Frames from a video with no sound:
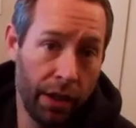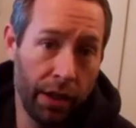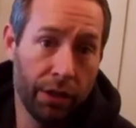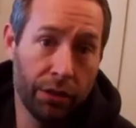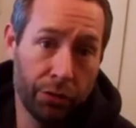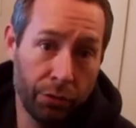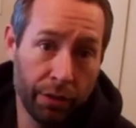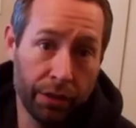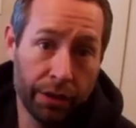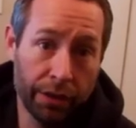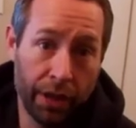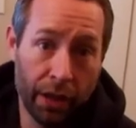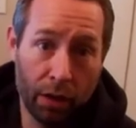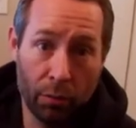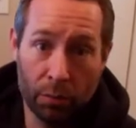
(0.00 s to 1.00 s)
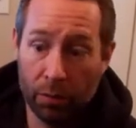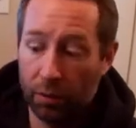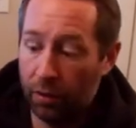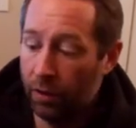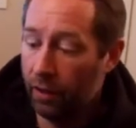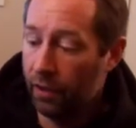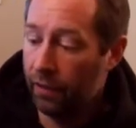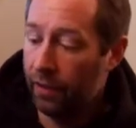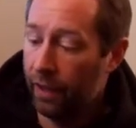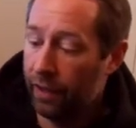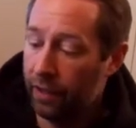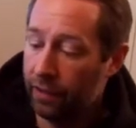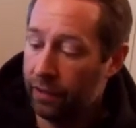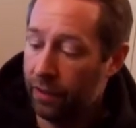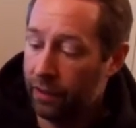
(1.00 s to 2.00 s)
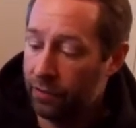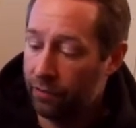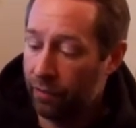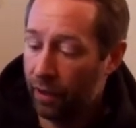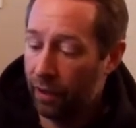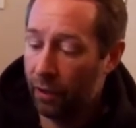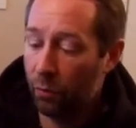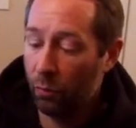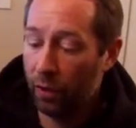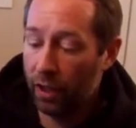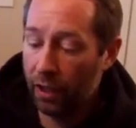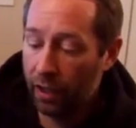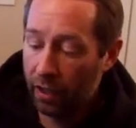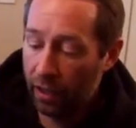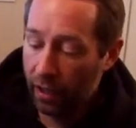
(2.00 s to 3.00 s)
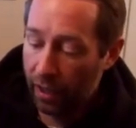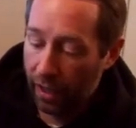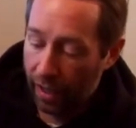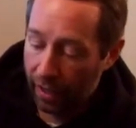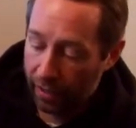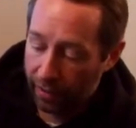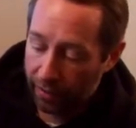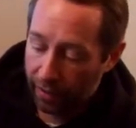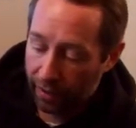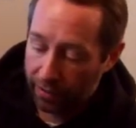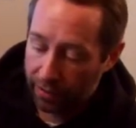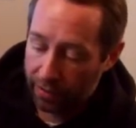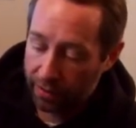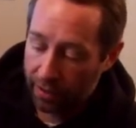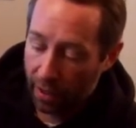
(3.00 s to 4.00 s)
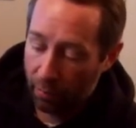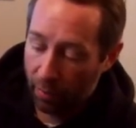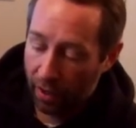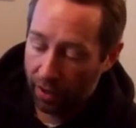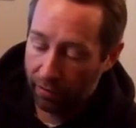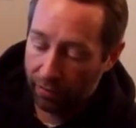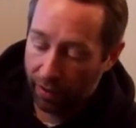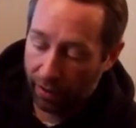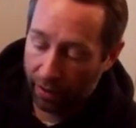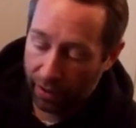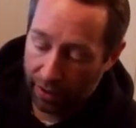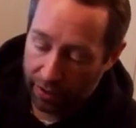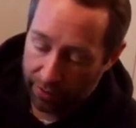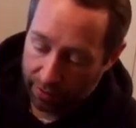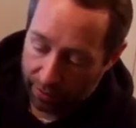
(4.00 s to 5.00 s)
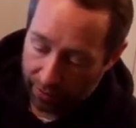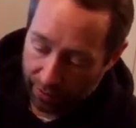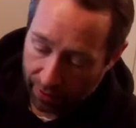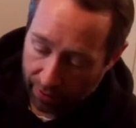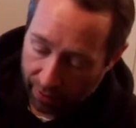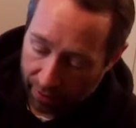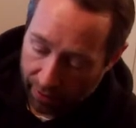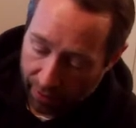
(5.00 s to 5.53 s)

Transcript: It is really terrible that it is very weak and it doesn't stay buttoned very easily.